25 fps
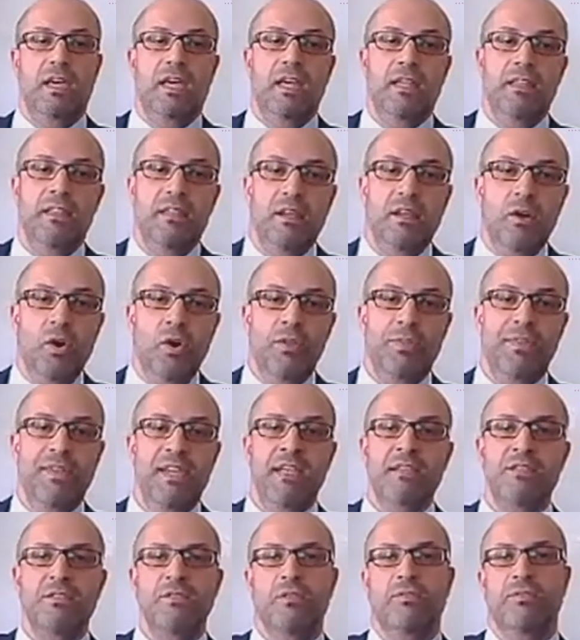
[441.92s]
In the
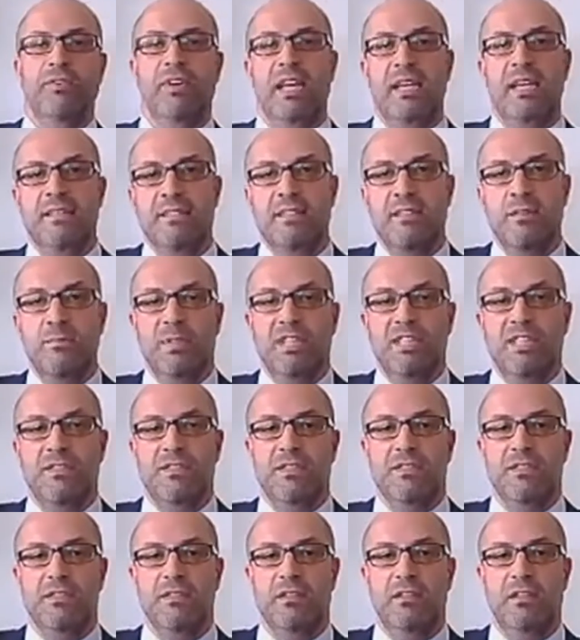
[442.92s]
context of estimates,
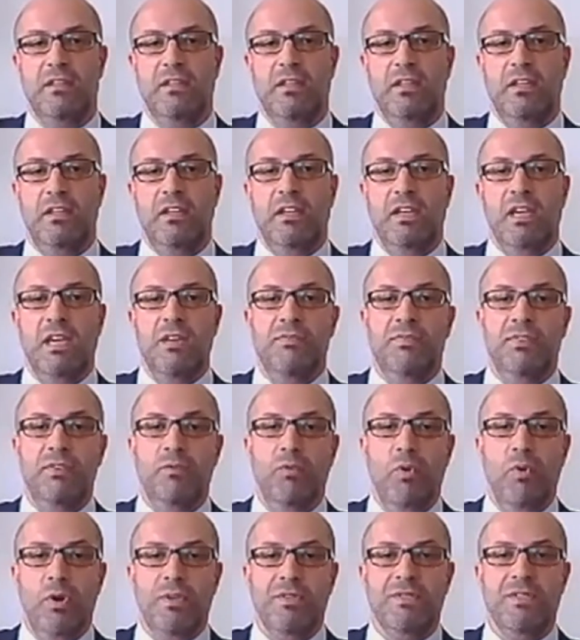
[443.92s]
if the
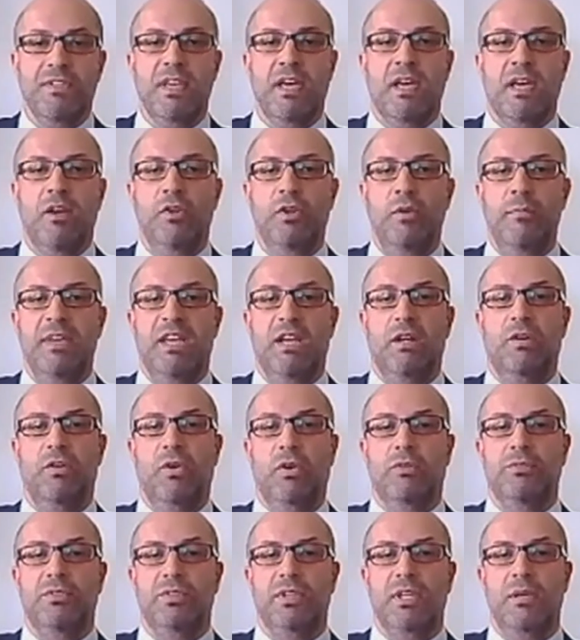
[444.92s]
world's economic
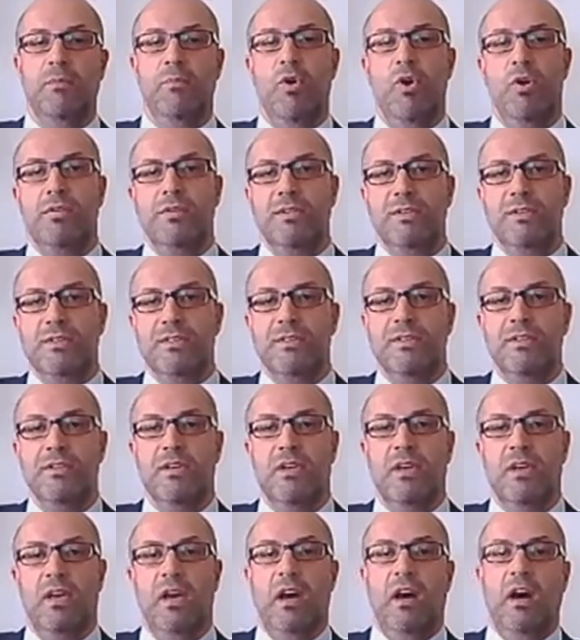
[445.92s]
growth emerges
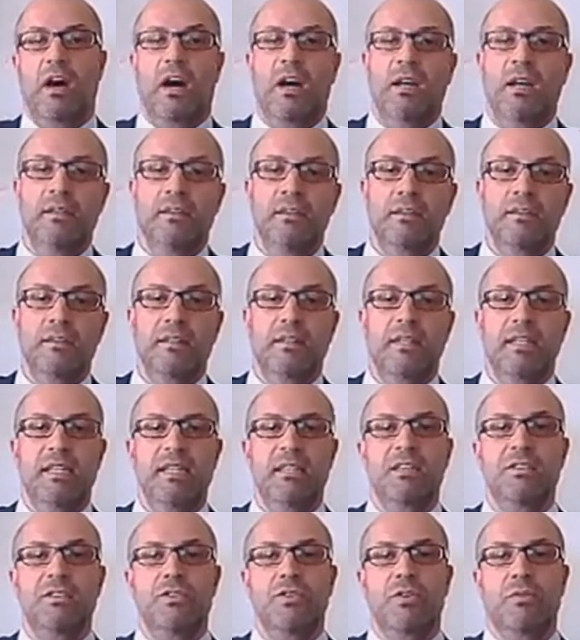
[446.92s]
under the
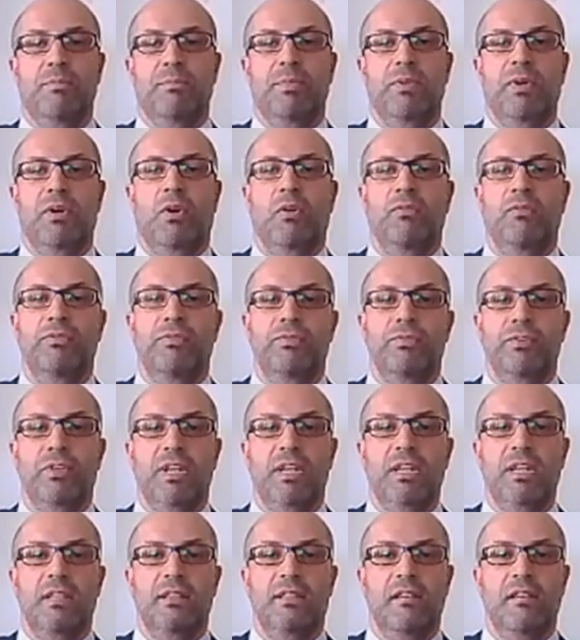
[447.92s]
leadership of
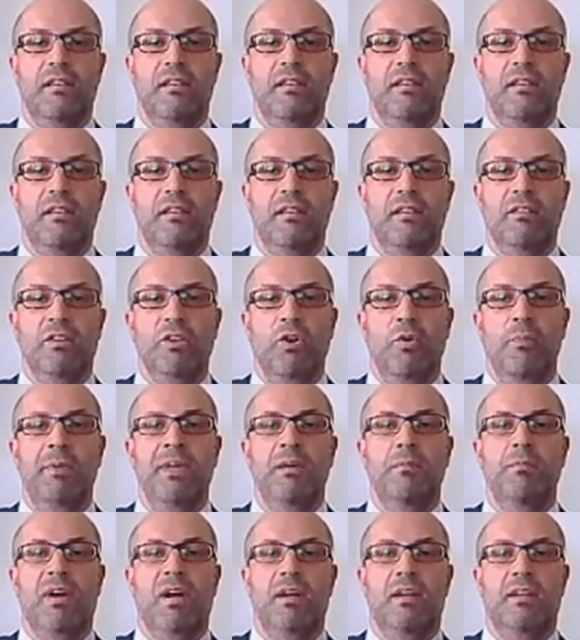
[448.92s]
uh,
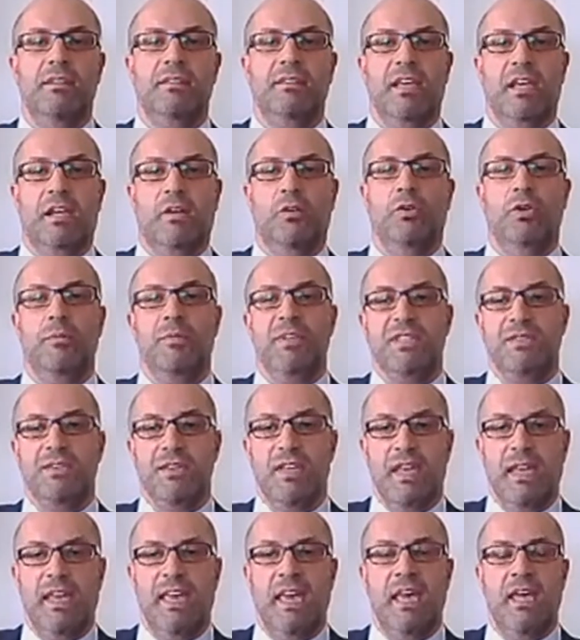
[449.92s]
developing market
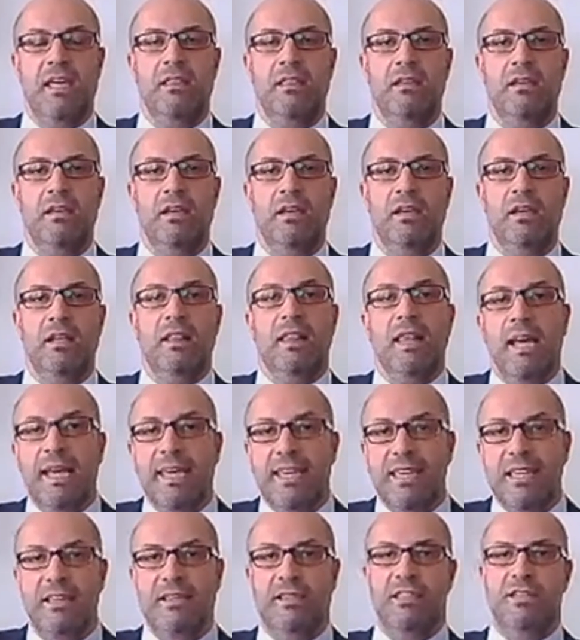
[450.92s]
economies again,
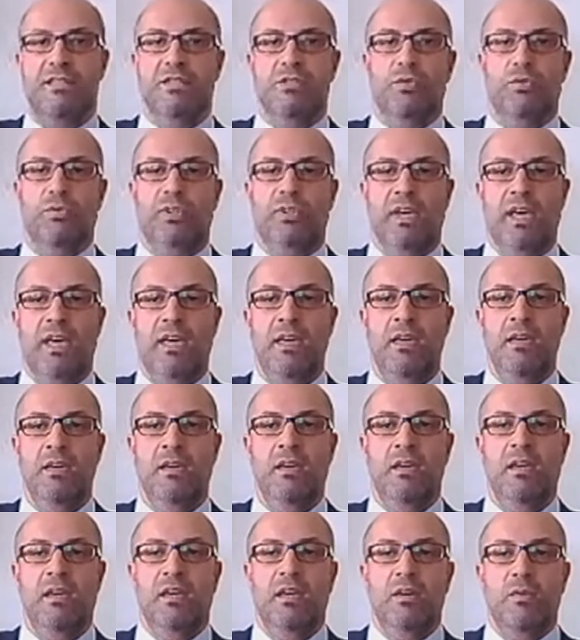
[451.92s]
like it is
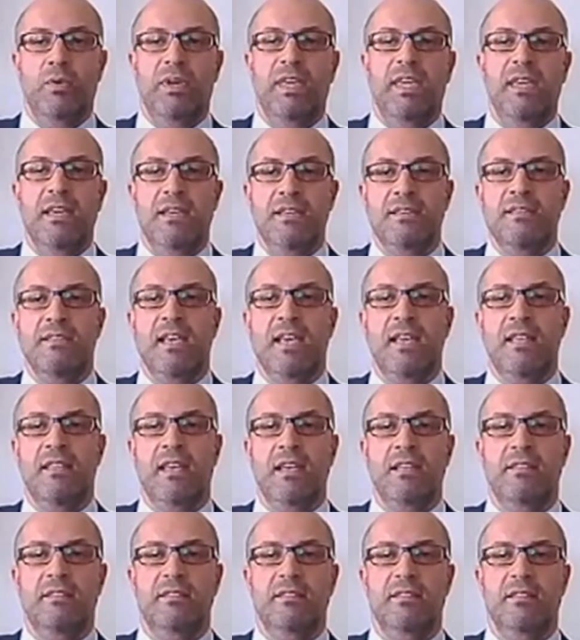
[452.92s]
today, we can
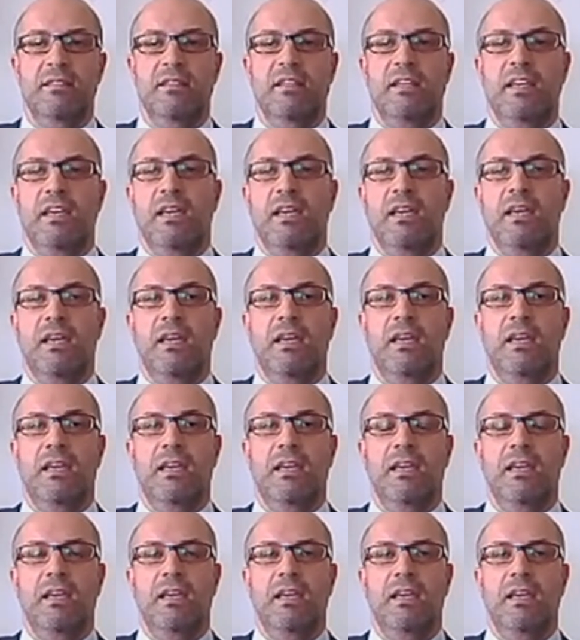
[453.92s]
say that
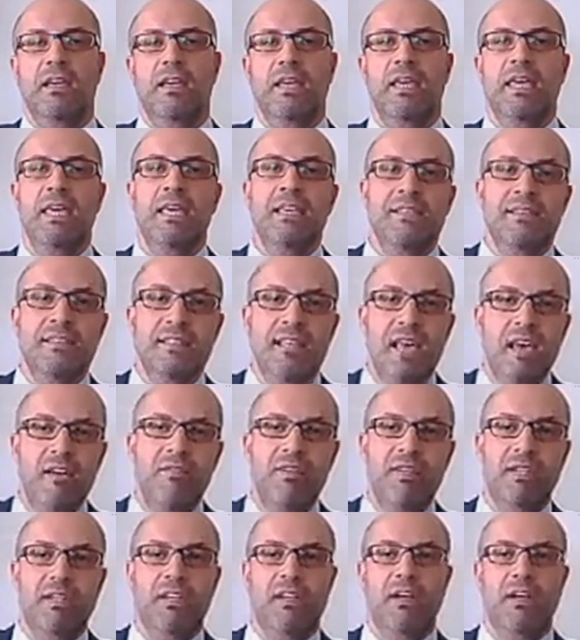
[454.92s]
uh,
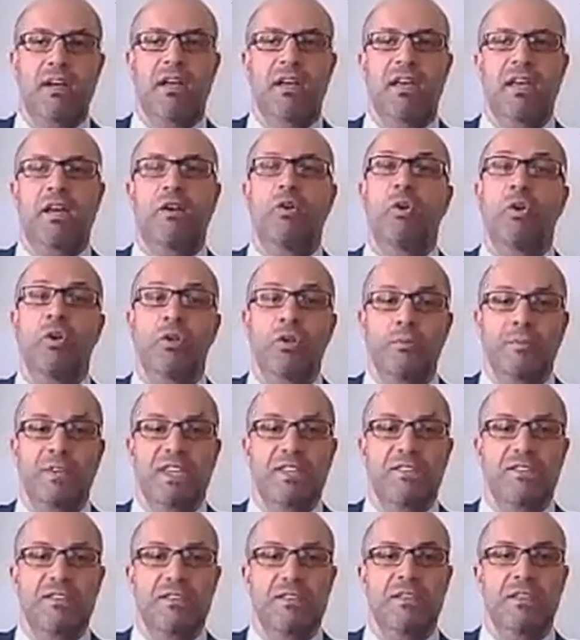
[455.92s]
E7 uh,
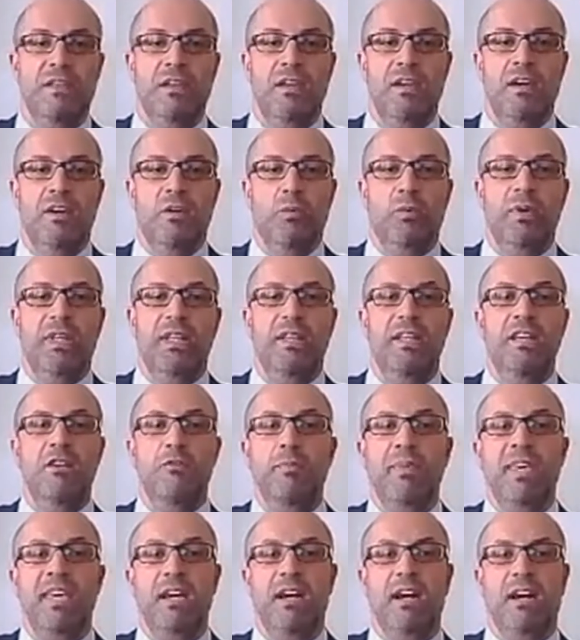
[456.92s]
economies will
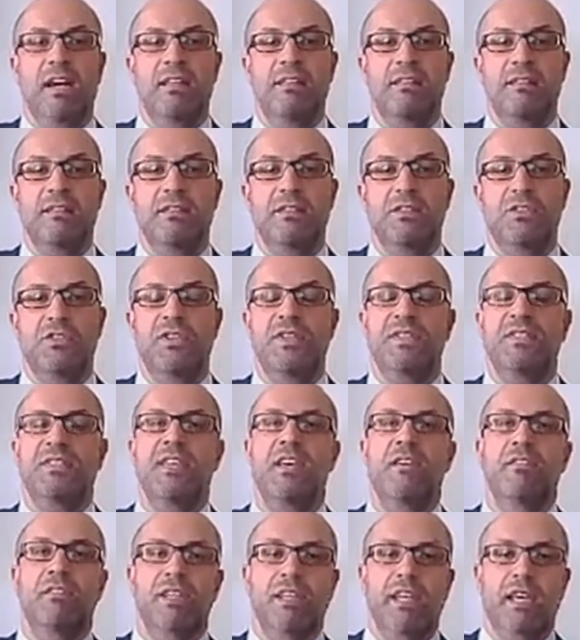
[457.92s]
leave behind
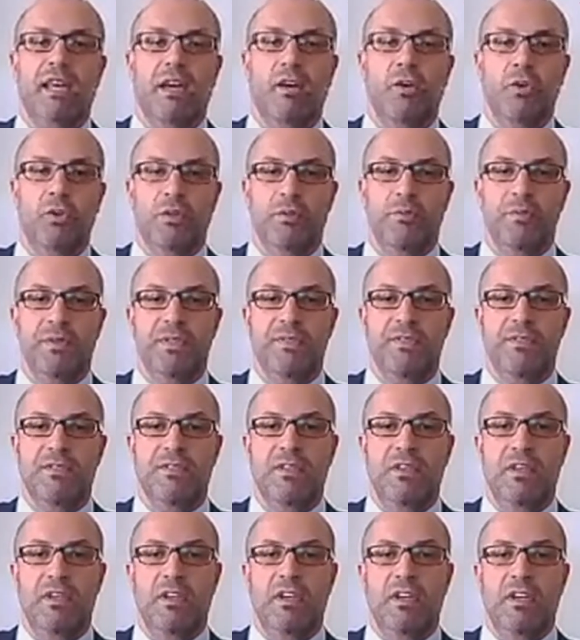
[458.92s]
G7
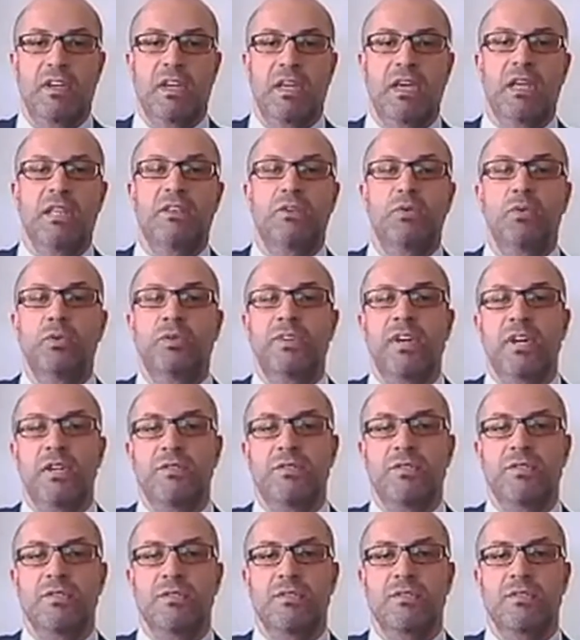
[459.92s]
economies in
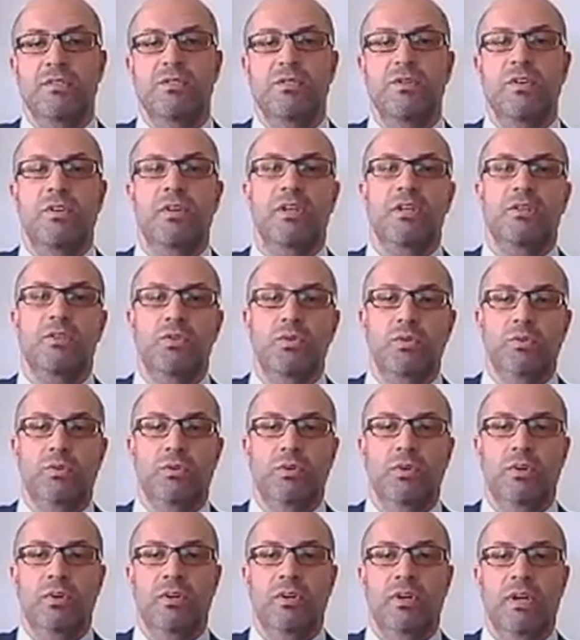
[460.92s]

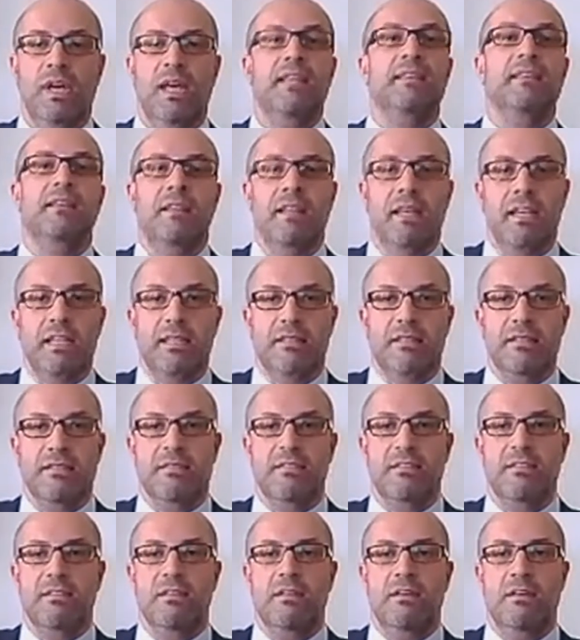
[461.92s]
2032 at the
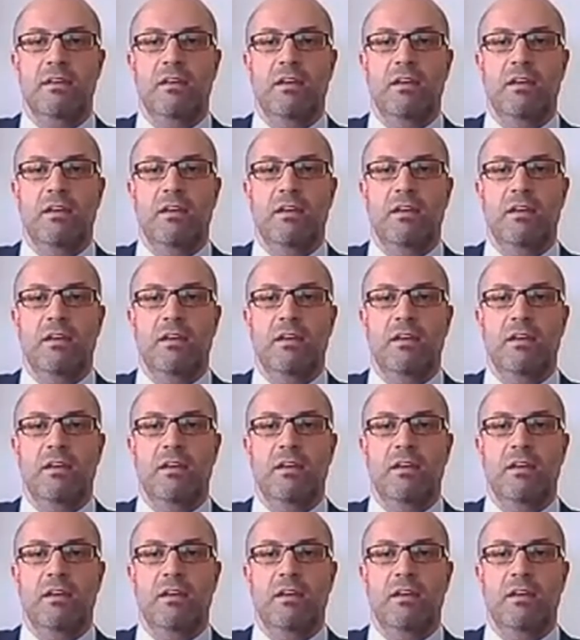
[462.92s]
latest.